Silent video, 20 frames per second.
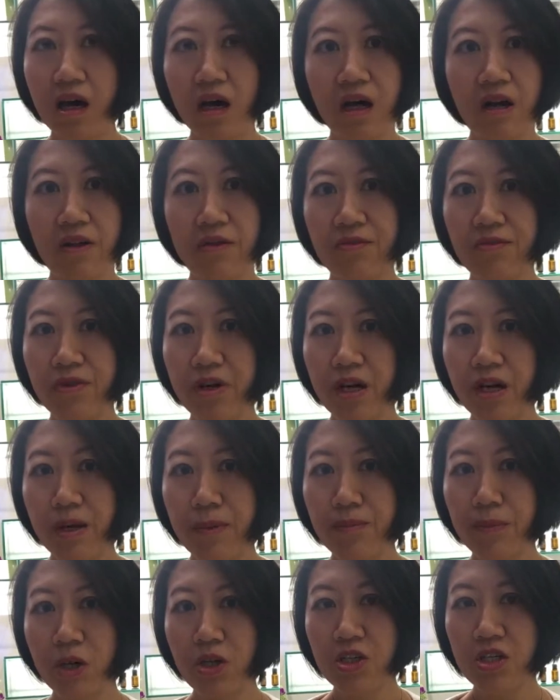of
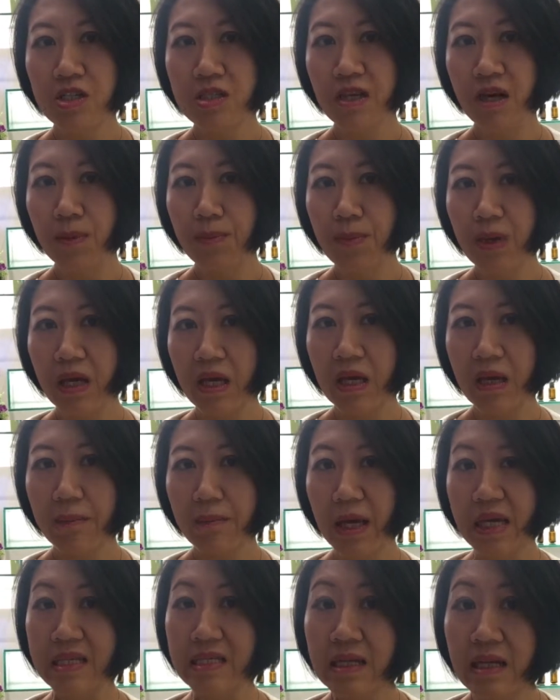um, not just helping
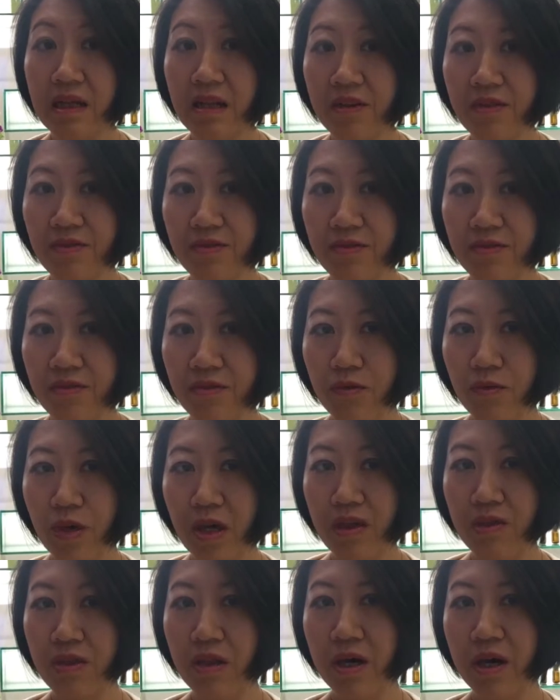myself
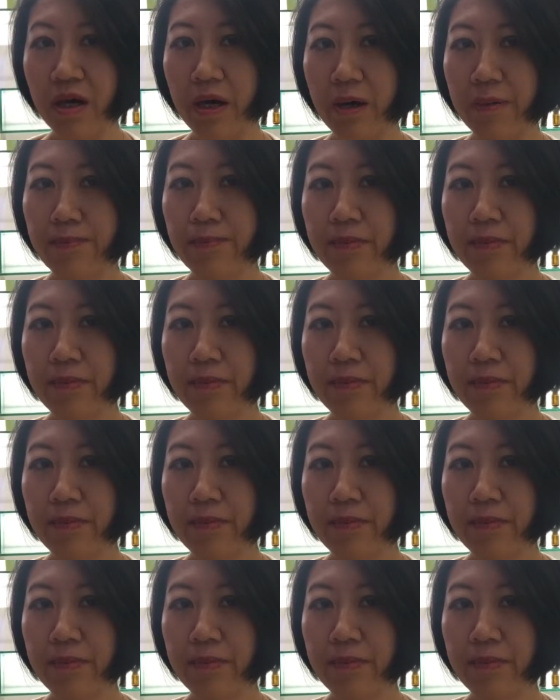with uh,